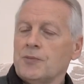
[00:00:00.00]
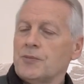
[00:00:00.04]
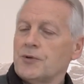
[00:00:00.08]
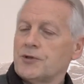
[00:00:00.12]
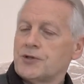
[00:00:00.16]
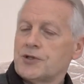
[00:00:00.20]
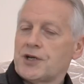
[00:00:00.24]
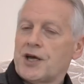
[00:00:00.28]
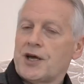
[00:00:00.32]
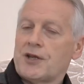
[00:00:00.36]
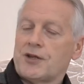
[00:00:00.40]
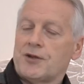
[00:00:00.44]

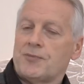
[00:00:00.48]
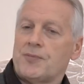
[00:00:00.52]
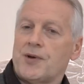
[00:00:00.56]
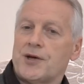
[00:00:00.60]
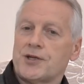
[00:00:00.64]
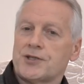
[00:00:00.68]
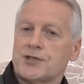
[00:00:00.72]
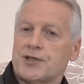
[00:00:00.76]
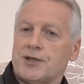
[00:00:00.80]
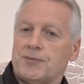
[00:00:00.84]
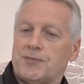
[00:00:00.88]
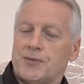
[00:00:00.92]
But to get the
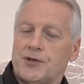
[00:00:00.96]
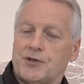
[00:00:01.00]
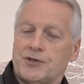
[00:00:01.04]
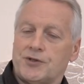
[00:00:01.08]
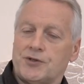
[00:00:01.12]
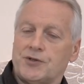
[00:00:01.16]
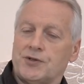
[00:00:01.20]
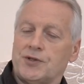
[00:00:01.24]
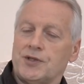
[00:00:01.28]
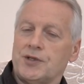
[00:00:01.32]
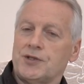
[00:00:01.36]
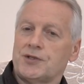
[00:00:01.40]
best
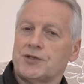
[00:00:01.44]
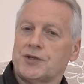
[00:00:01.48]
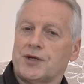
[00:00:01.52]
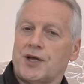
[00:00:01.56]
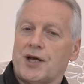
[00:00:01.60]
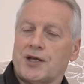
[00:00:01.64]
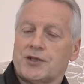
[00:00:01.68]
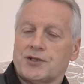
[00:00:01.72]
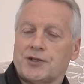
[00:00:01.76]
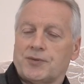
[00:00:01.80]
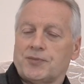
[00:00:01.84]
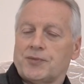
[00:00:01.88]
image you need to
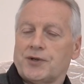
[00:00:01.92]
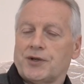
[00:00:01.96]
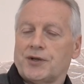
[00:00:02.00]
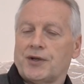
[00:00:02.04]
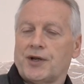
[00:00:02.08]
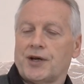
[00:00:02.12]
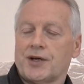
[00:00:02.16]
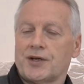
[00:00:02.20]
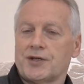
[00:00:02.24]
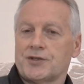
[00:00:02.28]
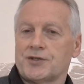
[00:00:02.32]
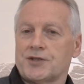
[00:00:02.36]
get
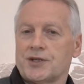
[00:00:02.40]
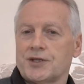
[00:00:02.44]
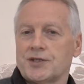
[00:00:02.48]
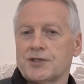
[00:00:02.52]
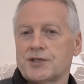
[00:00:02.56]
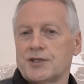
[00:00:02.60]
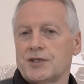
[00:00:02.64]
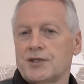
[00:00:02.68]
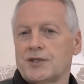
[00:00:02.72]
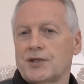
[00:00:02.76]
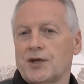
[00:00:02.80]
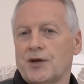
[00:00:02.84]
something like a
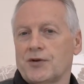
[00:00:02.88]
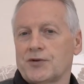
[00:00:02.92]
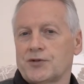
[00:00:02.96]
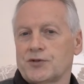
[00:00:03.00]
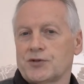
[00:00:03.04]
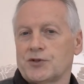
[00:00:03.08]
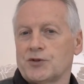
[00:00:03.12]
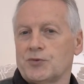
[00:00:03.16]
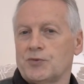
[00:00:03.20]
16,000